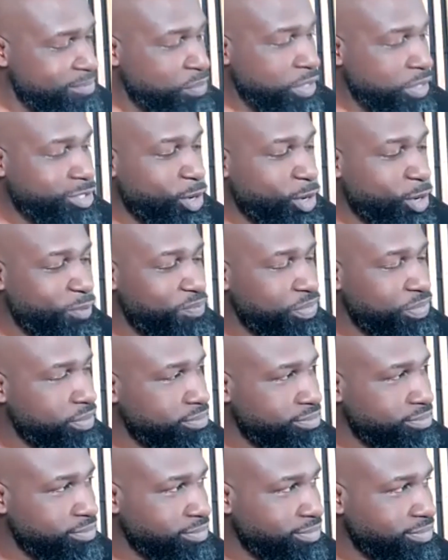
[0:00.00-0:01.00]
So
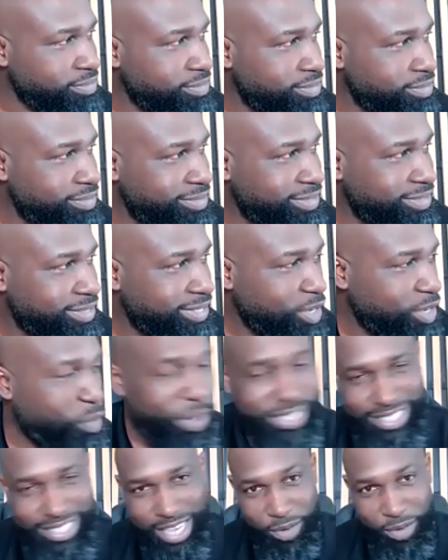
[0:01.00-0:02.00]

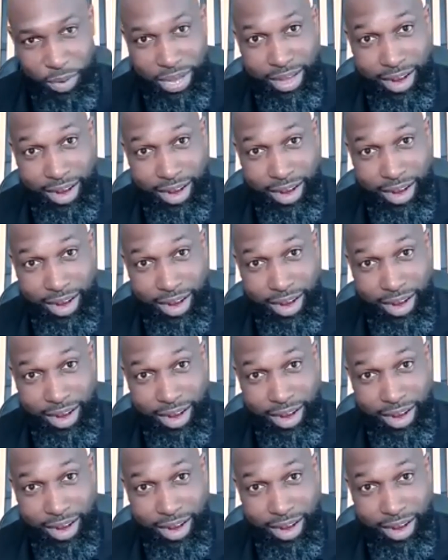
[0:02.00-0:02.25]
quick segue.